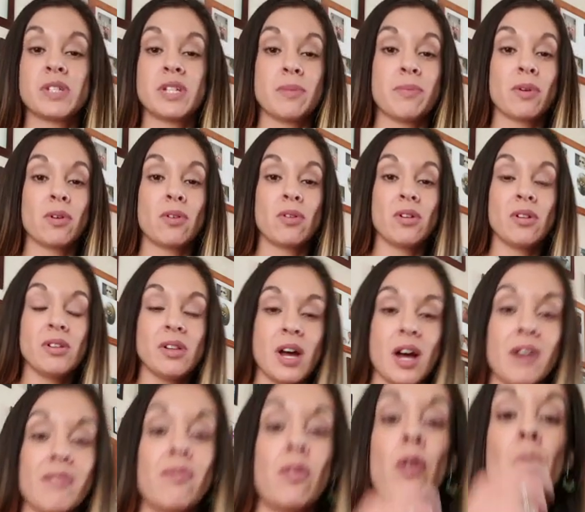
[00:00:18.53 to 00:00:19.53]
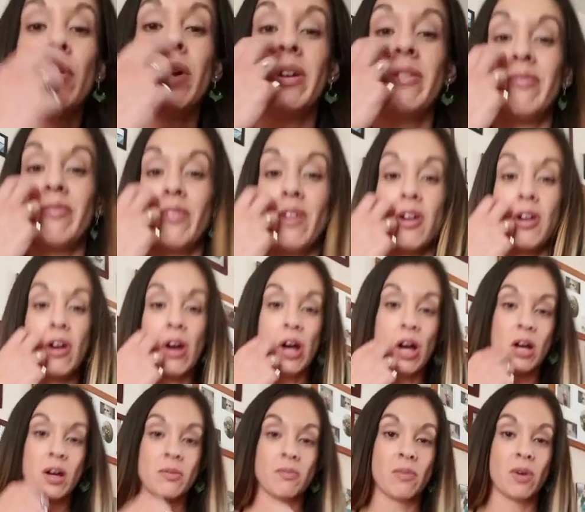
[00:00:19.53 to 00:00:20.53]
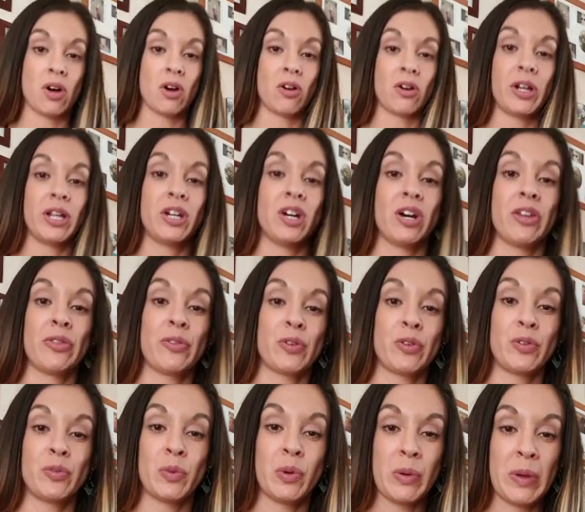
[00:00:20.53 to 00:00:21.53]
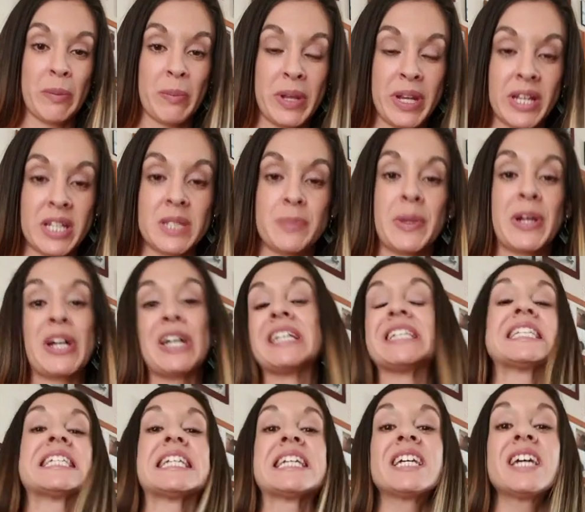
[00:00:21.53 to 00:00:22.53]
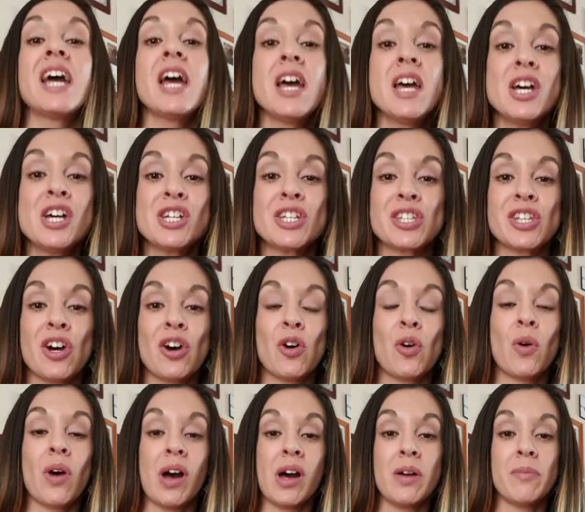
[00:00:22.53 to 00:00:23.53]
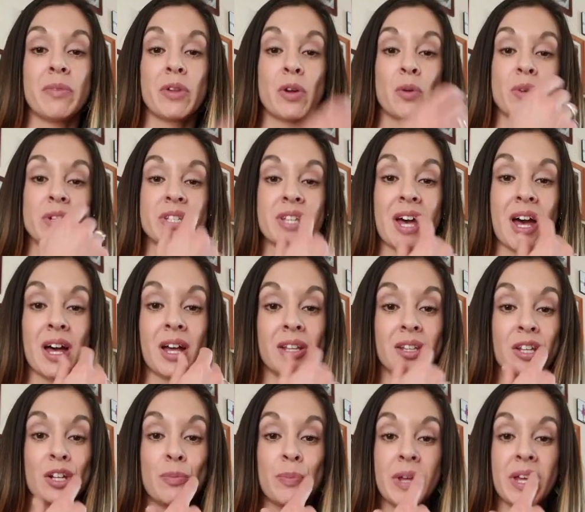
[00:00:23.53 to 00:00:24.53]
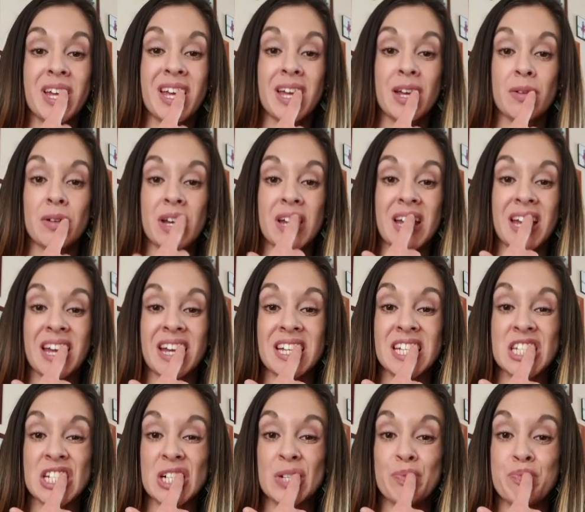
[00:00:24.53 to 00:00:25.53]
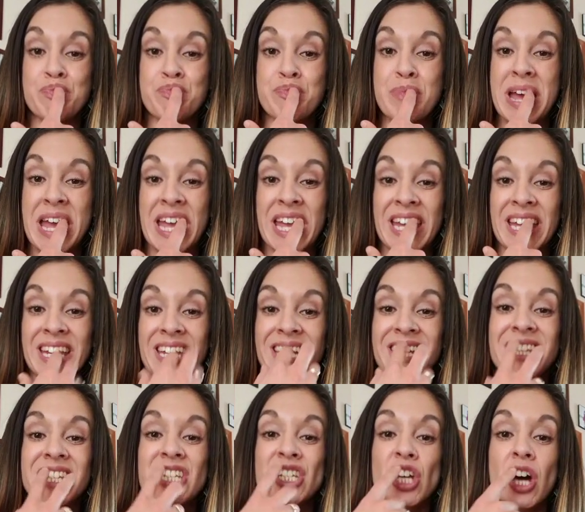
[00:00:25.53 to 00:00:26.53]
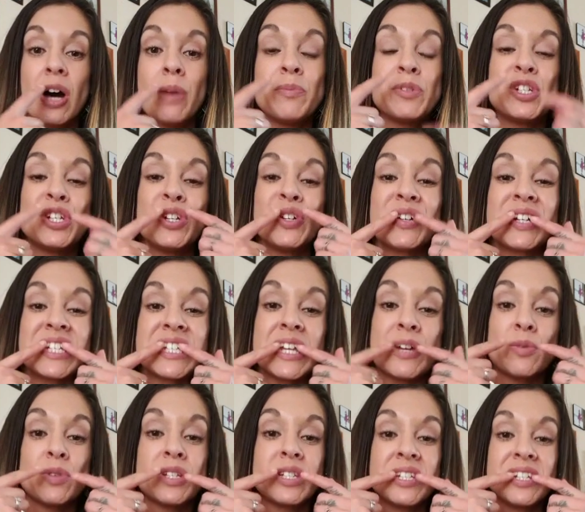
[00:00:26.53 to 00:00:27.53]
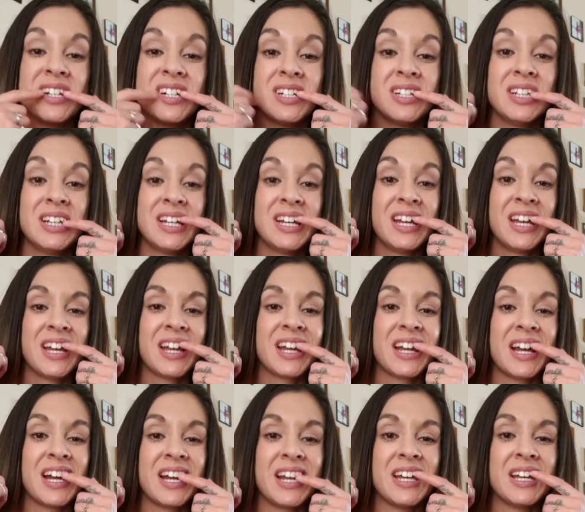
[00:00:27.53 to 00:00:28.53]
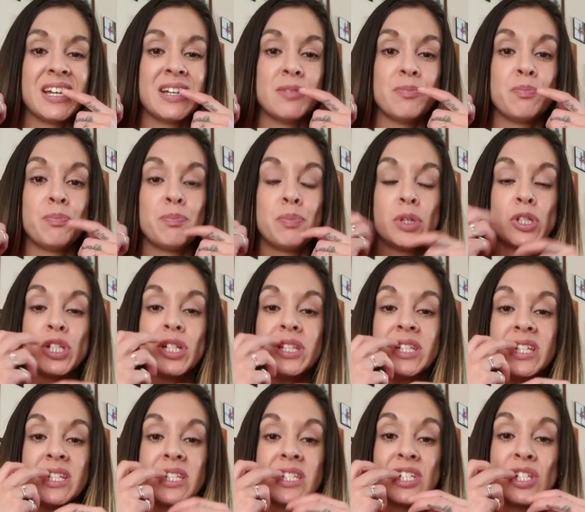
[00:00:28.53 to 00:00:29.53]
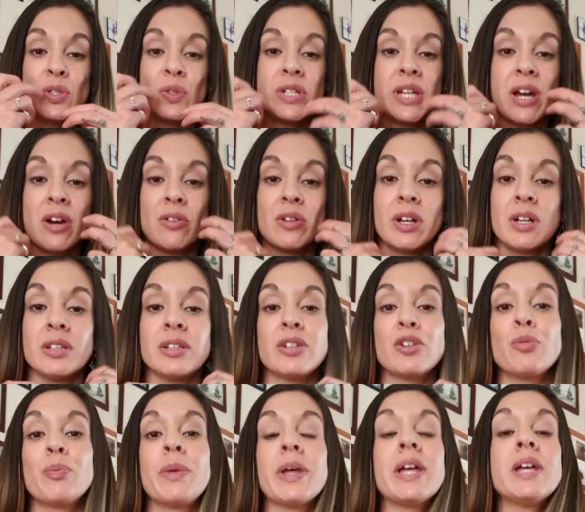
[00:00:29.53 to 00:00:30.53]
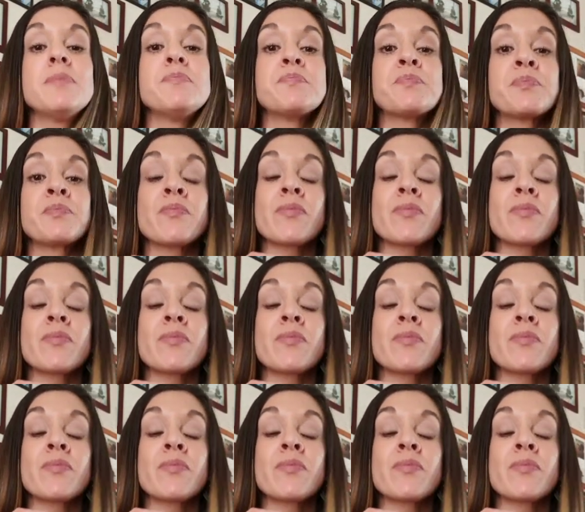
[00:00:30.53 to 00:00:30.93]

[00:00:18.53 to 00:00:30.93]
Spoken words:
typical of what we've already gone through and what we've been experiencing. So there was a little bit extra pain in the top two because they were still kind of pushing these two down a little bit.